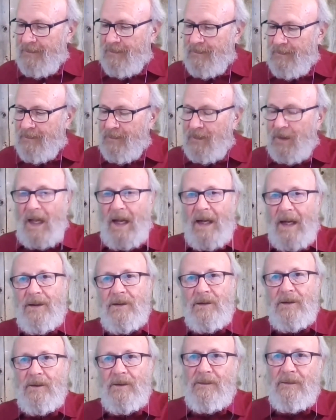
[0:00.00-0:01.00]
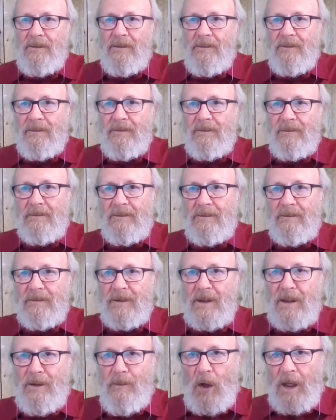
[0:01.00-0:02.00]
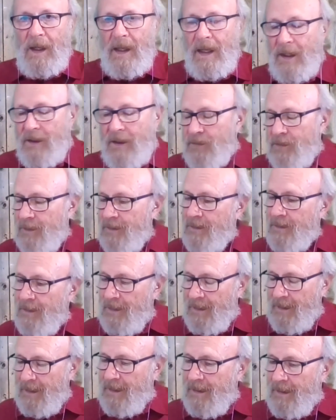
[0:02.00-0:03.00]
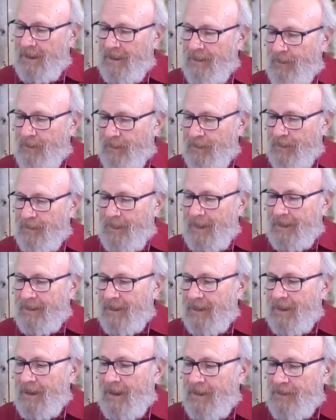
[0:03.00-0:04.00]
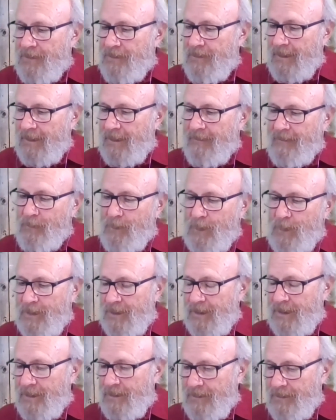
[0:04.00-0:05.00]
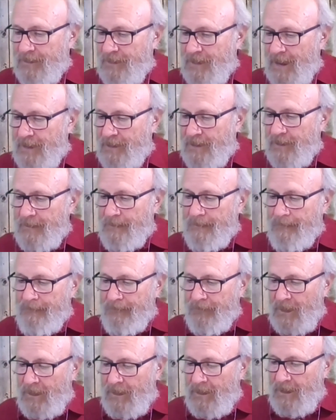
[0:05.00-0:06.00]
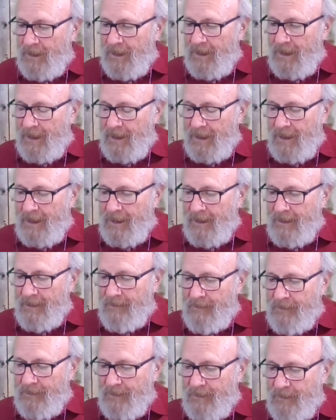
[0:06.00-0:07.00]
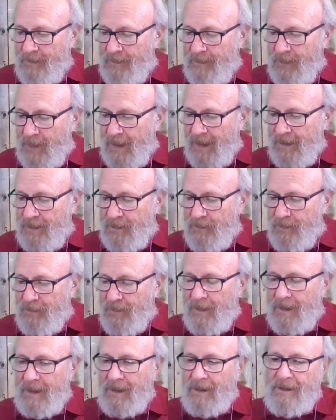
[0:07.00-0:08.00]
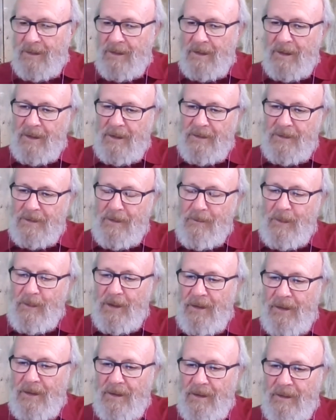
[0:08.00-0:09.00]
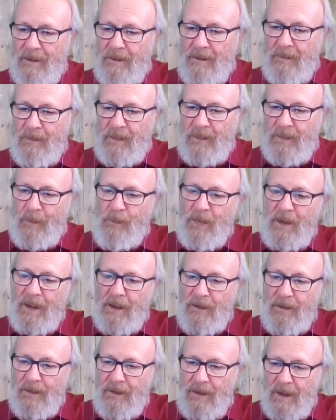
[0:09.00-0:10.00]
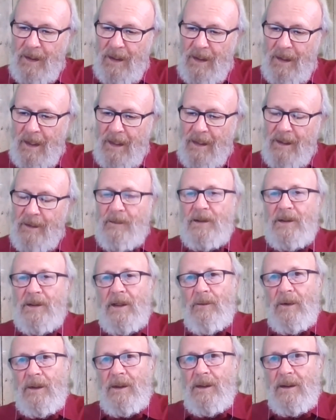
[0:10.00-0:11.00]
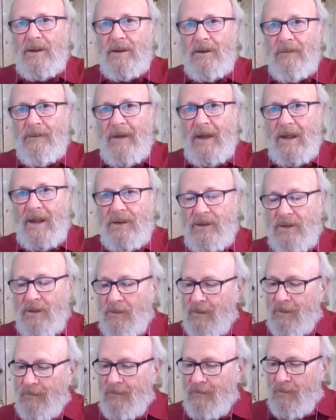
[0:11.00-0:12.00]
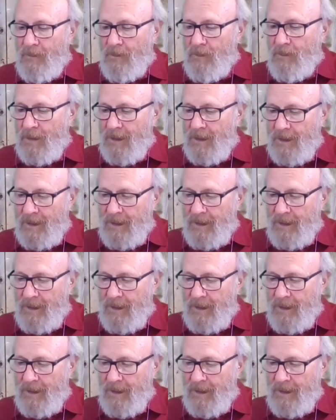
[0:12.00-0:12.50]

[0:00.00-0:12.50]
lines of demarcation with respect to the construct of the particular session. But I do think some of the bigger items that we need to face going forward